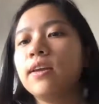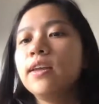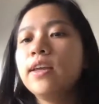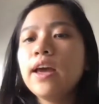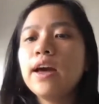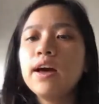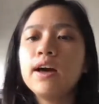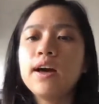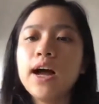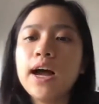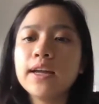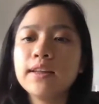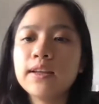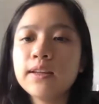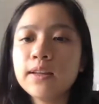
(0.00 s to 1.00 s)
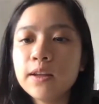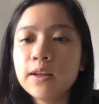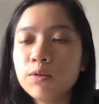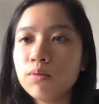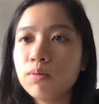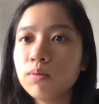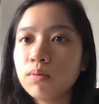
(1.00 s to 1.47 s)
Yeah, I think they
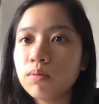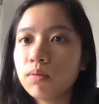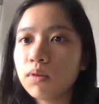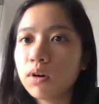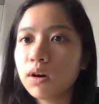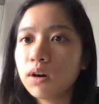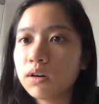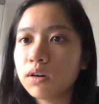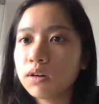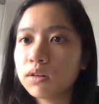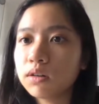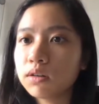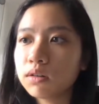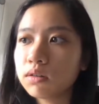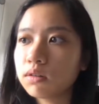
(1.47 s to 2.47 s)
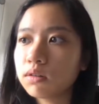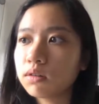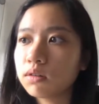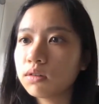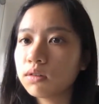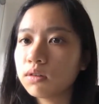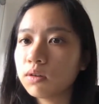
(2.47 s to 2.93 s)
do.
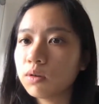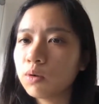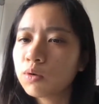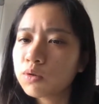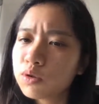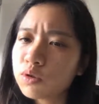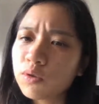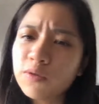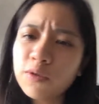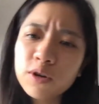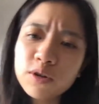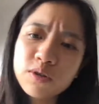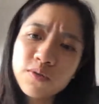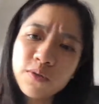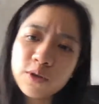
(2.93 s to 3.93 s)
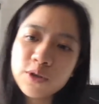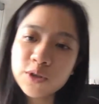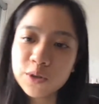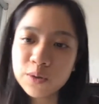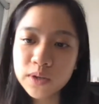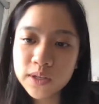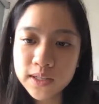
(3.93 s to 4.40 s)
So for
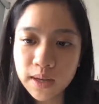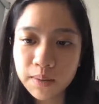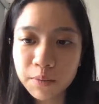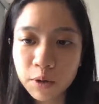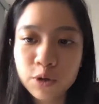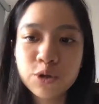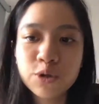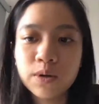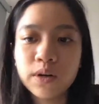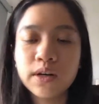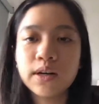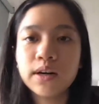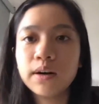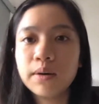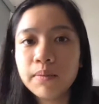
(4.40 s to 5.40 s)
students, I'm not sure.